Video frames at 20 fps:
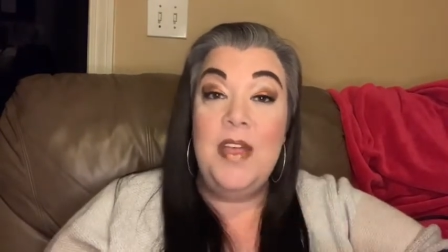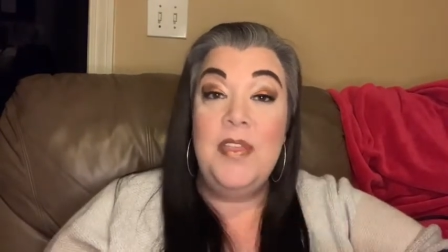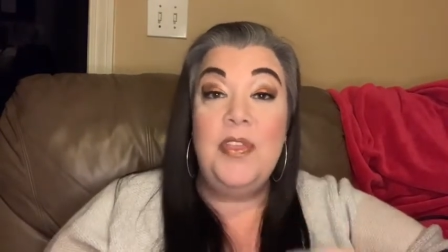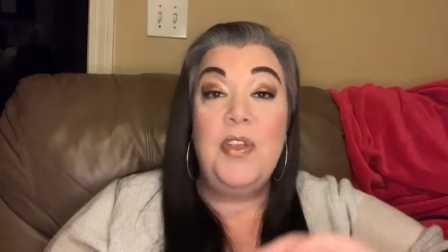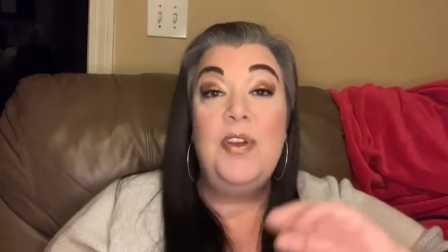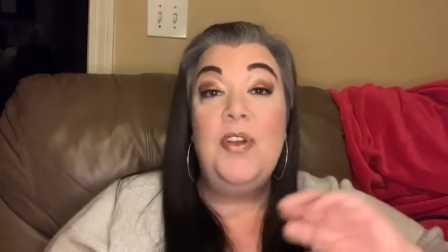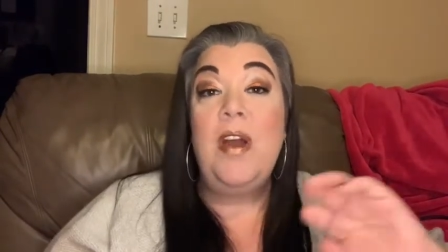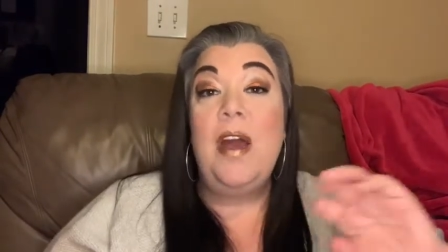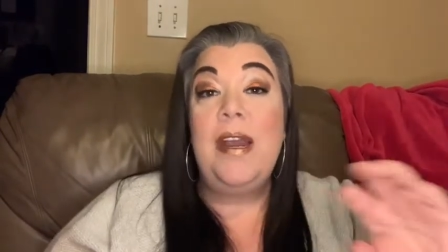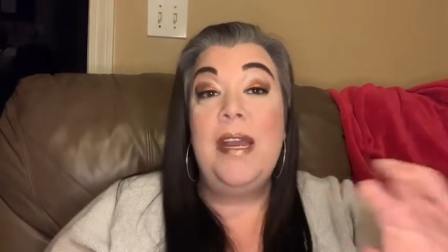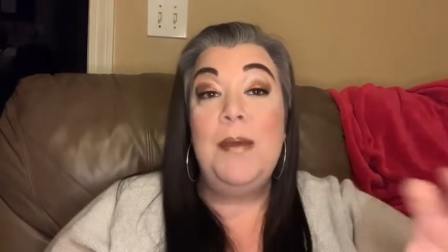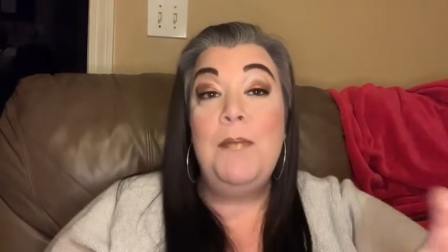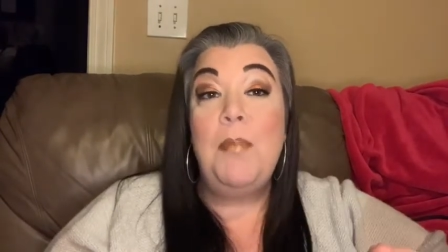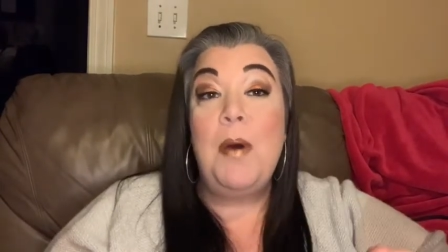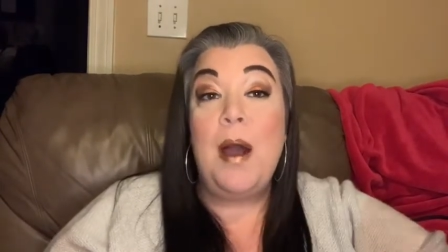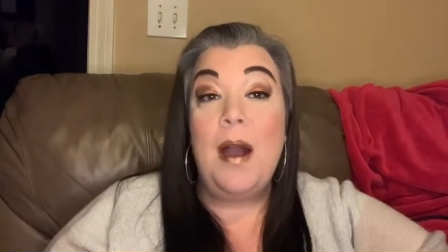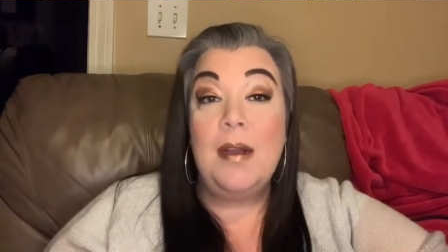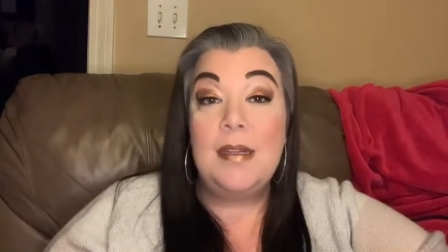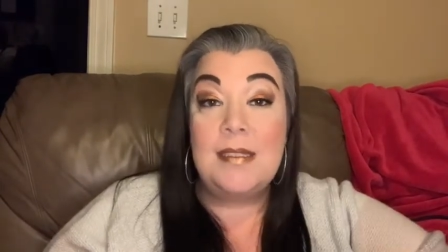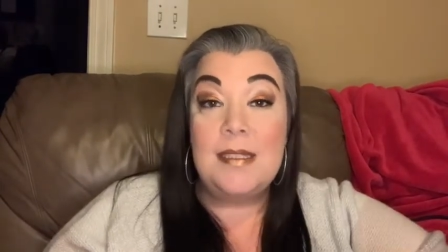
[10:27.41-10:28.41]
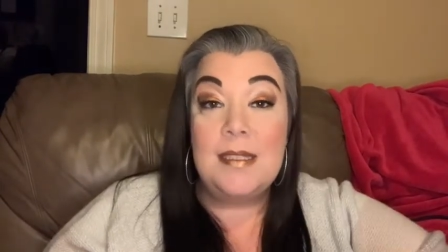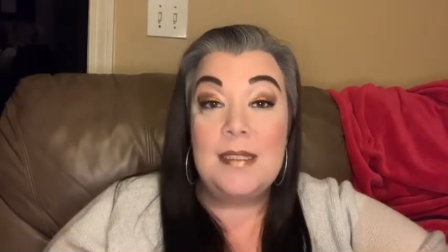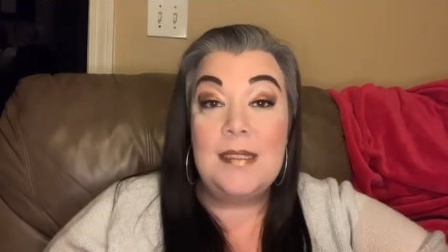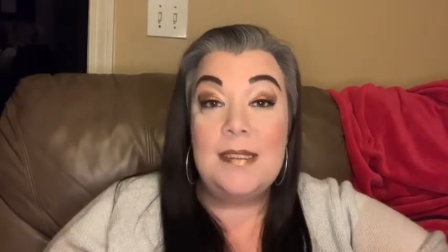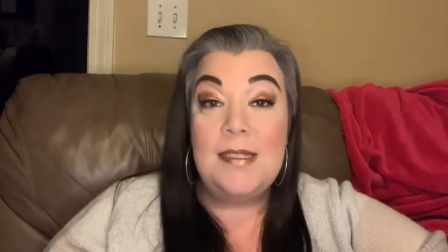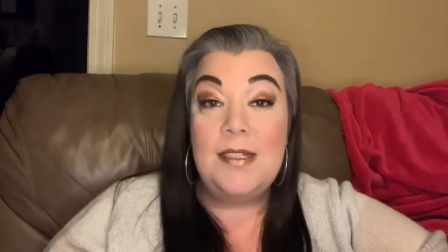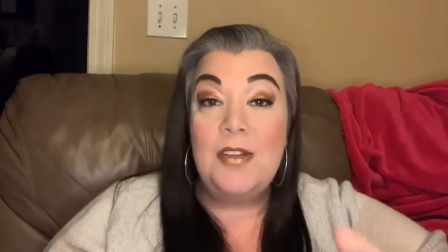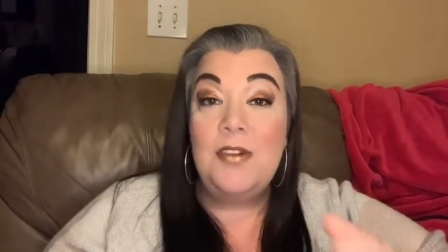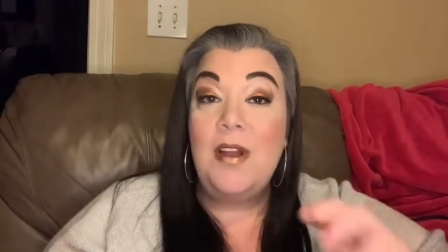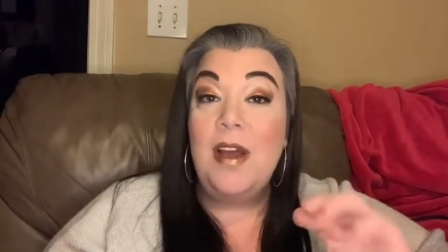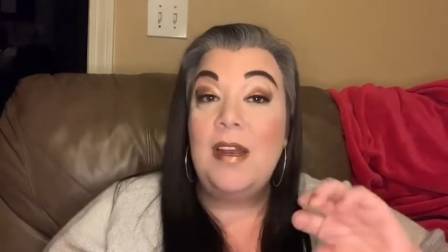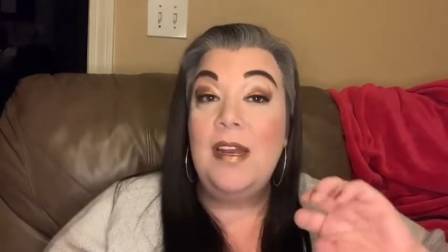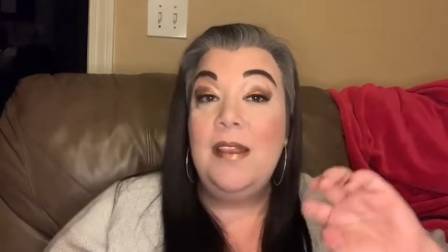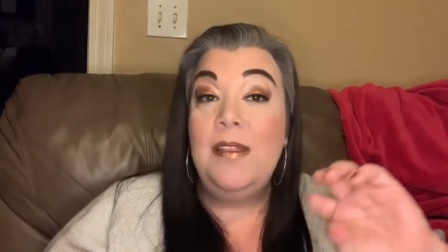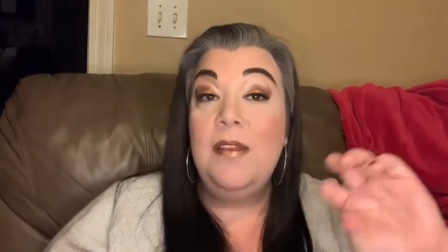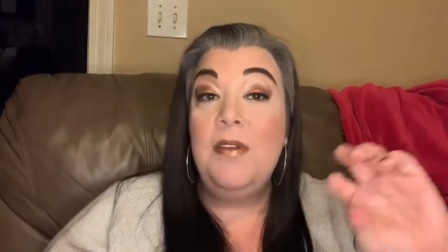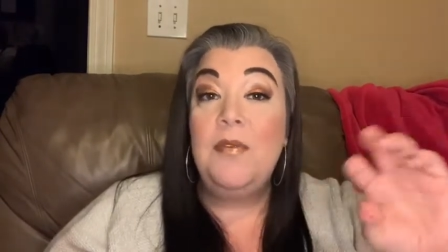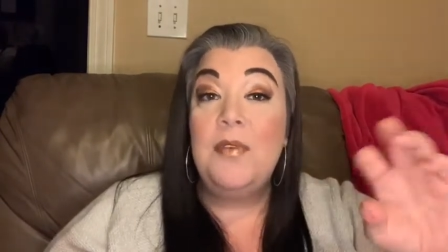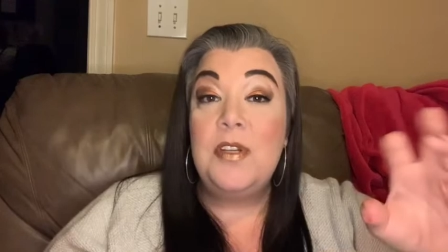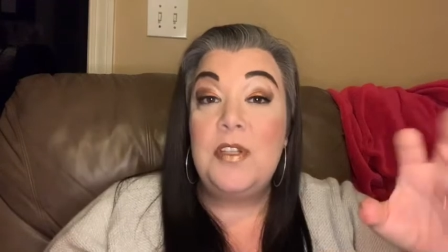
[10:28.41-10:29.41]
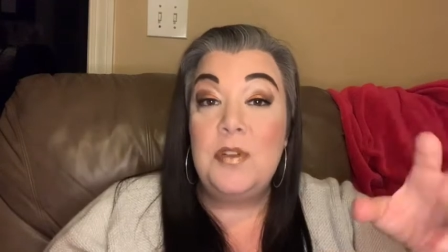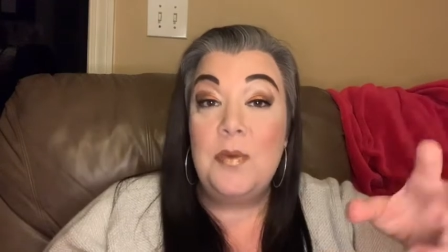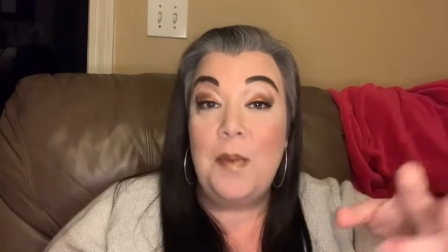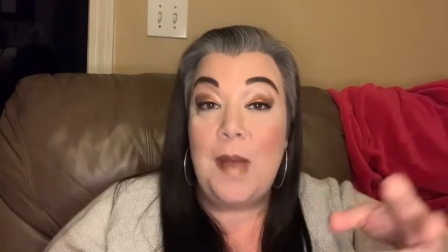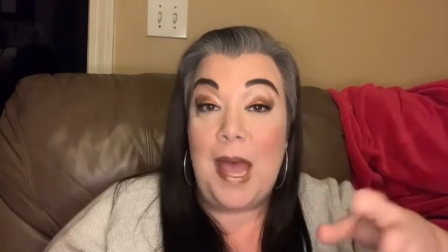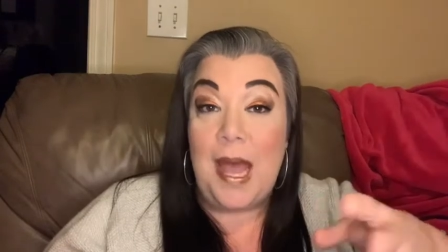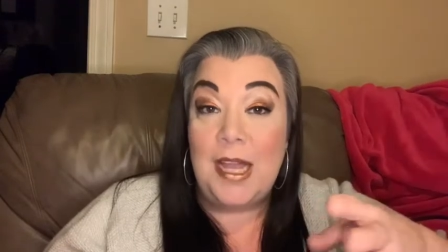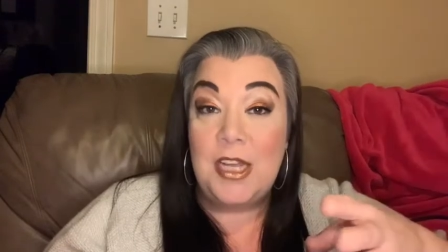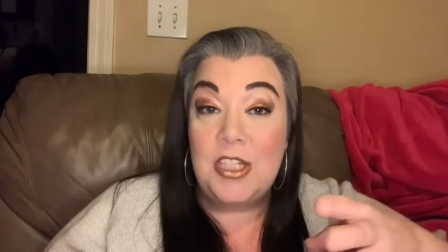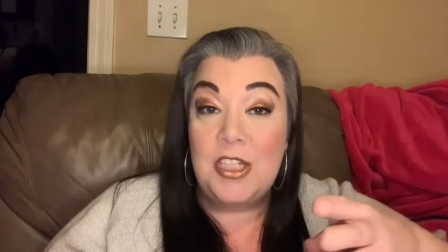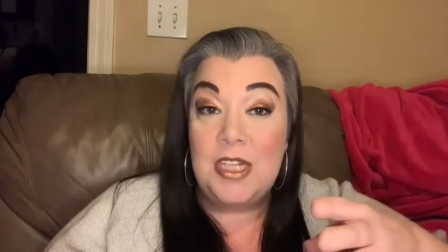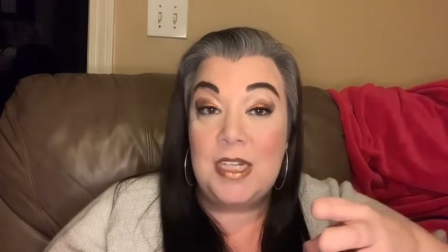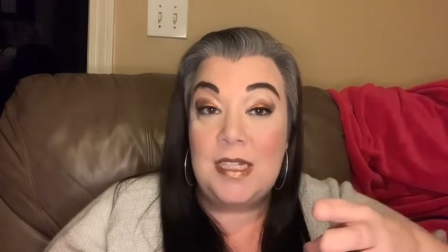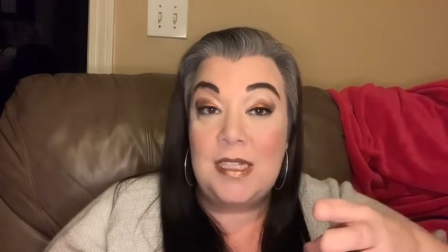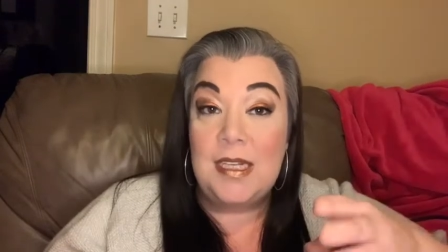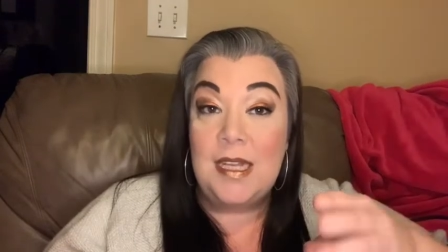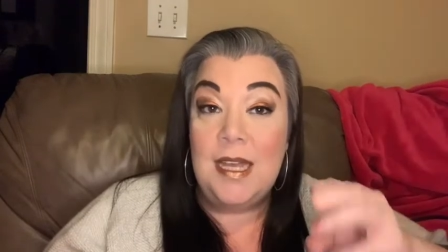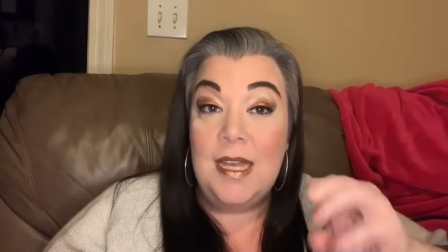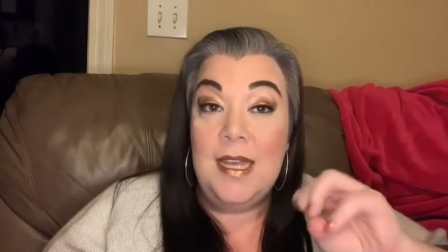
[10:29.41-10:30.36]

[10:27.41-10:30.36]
they're not in boxes. They're not in the original packaging.